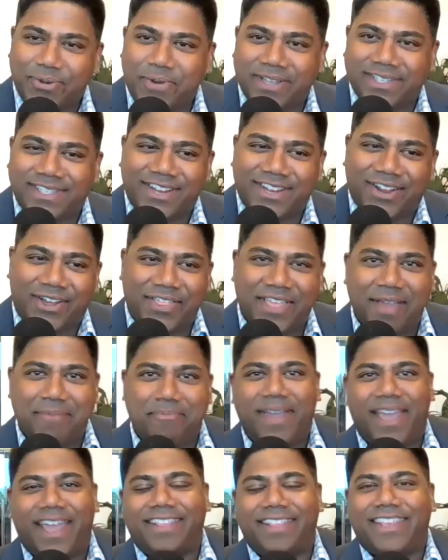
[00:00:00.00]
it wasn't all that
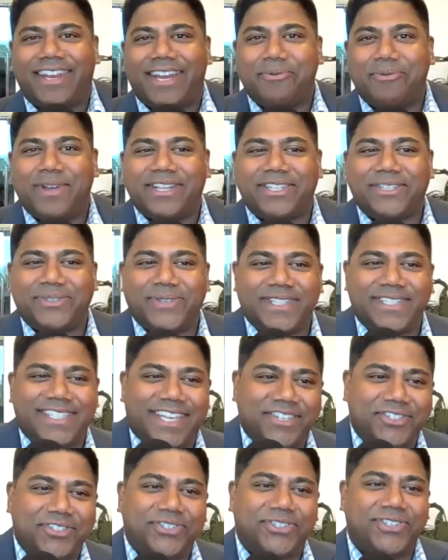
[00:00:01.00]
bad that he went to
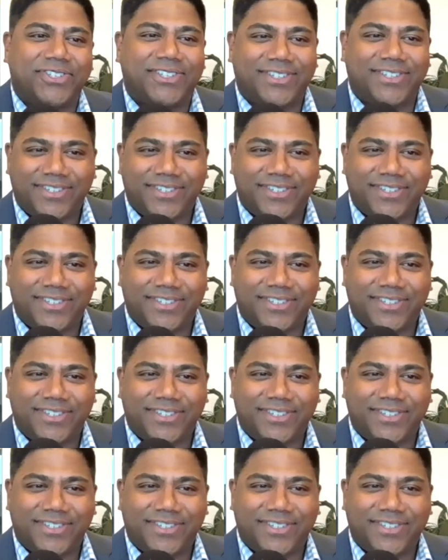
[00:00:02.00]
Accenture.